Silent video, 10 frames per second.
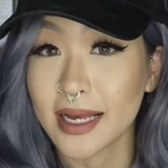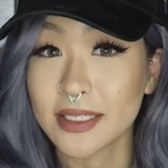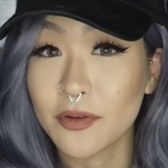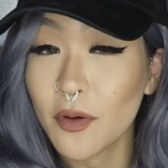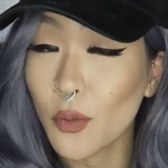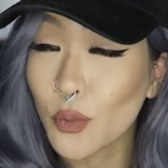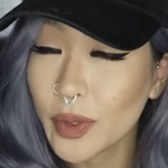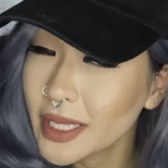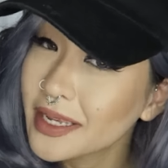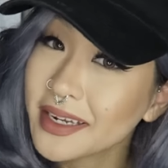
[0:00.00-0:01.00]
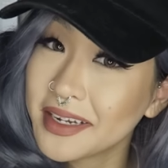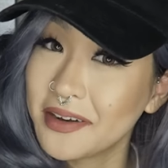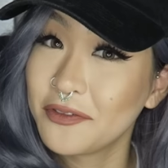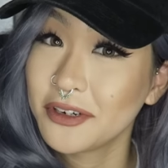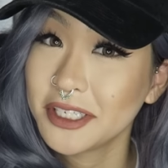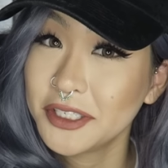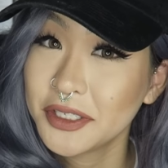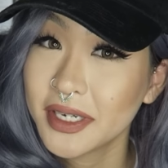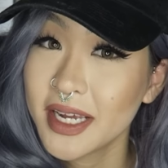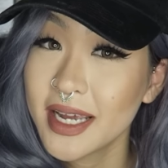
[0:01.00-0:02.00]
has really good
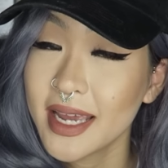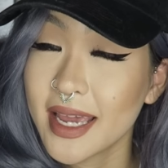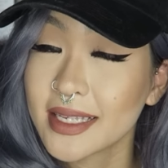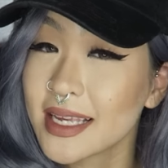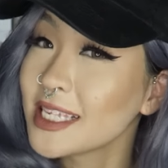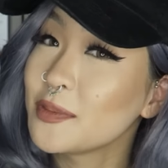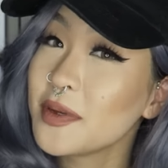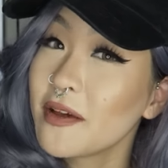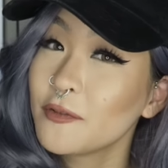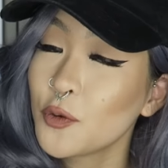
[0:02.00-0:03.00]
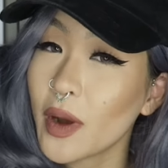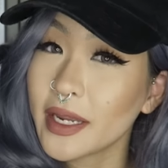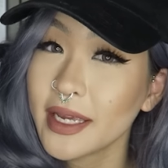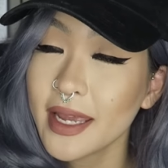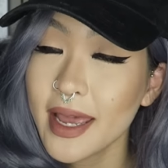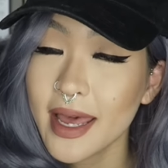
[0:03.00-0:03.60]
coverage, it has SPF 20,